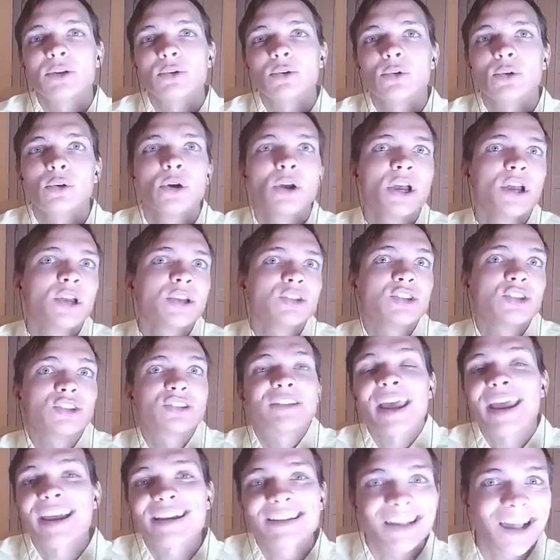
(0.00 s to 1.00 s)
who
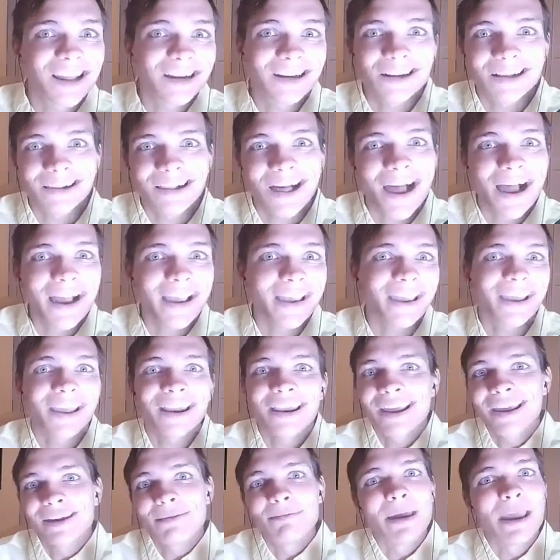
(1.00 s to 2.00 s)
just takes on a client,
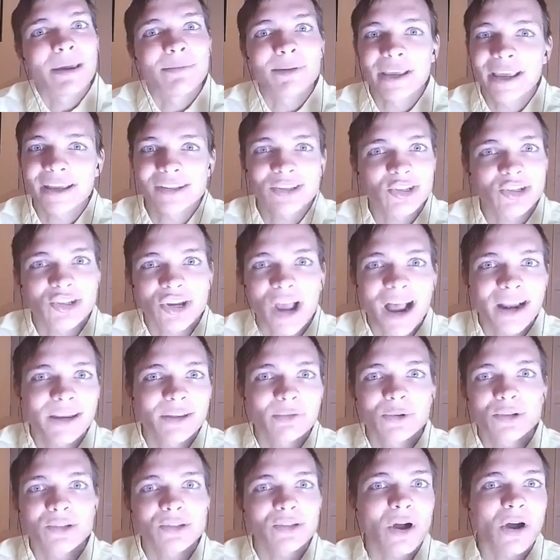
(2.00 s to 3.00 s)
maybe gets shoddy
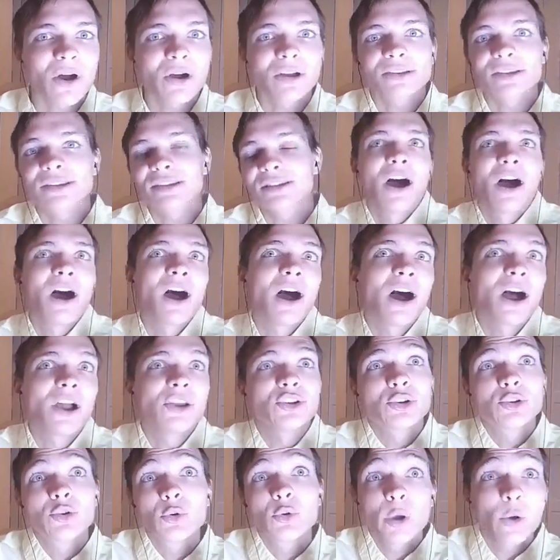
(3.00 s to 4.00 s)
results.
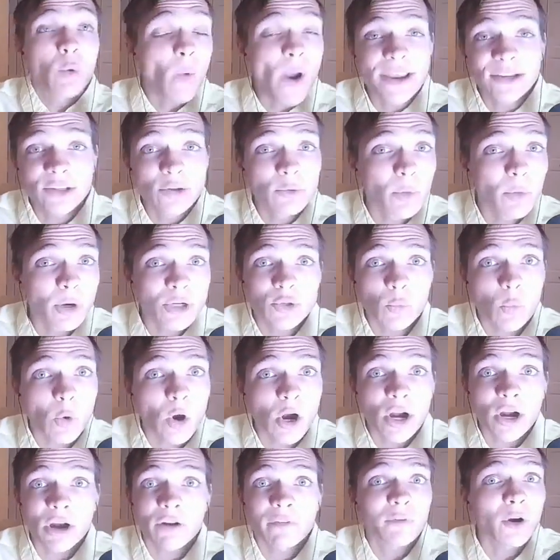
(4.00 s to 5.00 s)
You're doing way too much
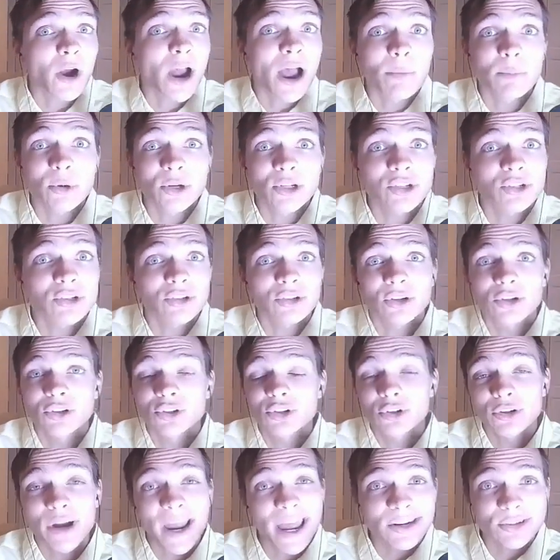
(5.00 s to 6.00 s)
work for how much
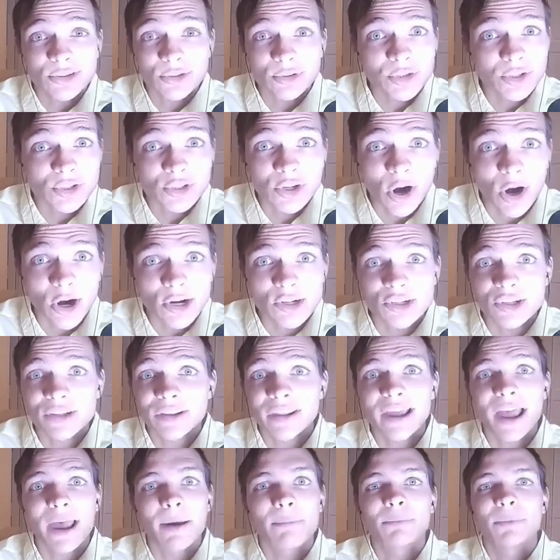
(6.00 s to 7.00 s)
you're actually charging
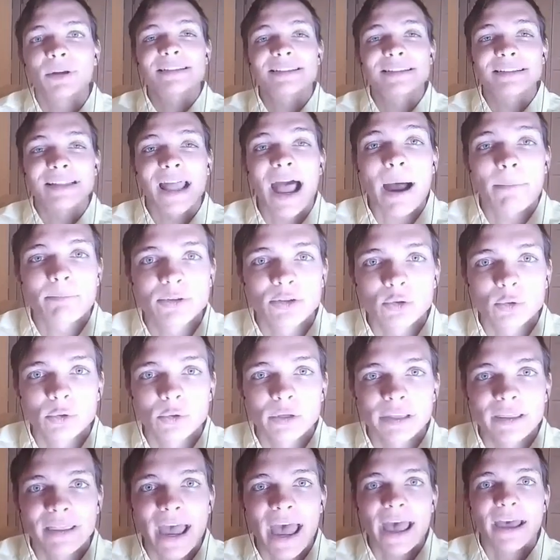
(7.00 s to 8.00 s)
them. Stop
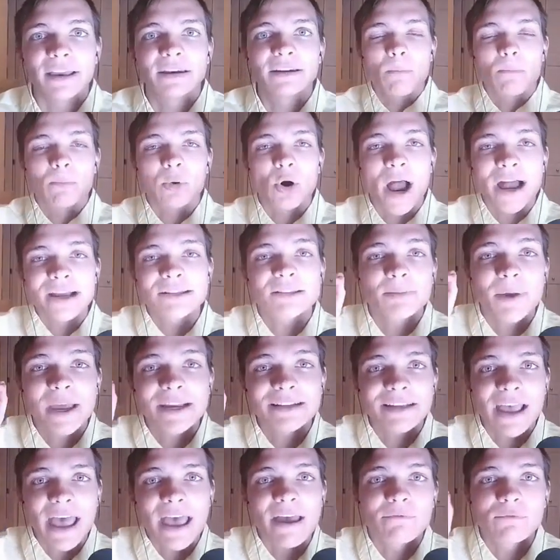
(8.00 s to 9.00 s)
doing that.
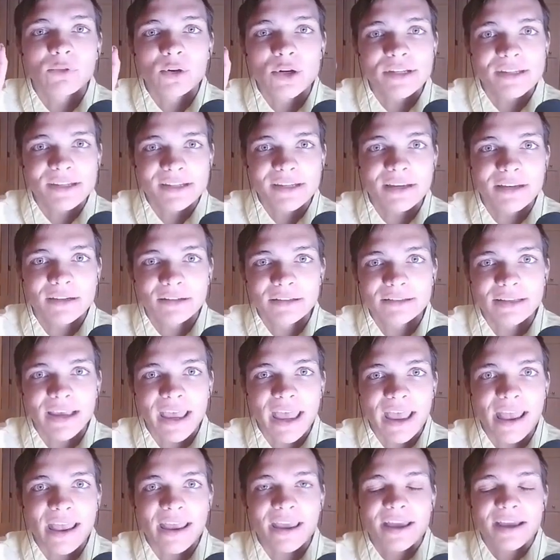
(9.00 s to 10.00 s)
Prospect every single
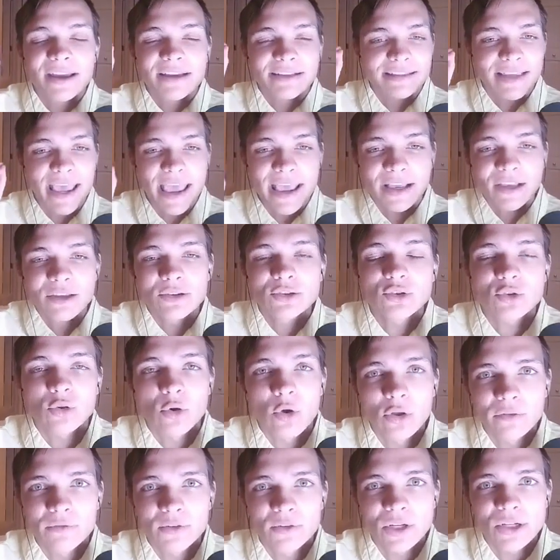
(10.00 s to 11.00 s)
day, take
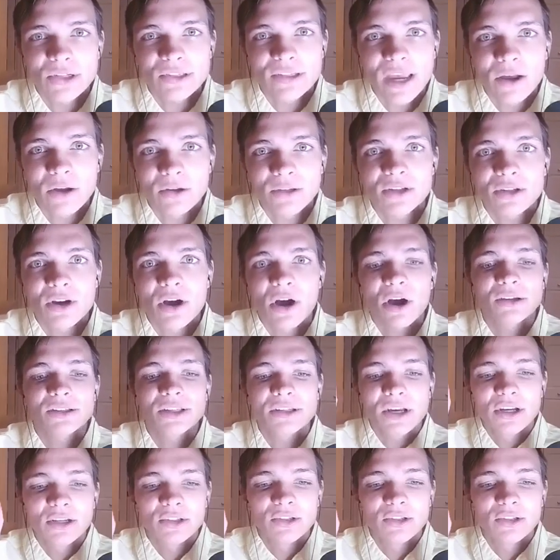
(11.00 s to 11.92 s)
control of your sales calls,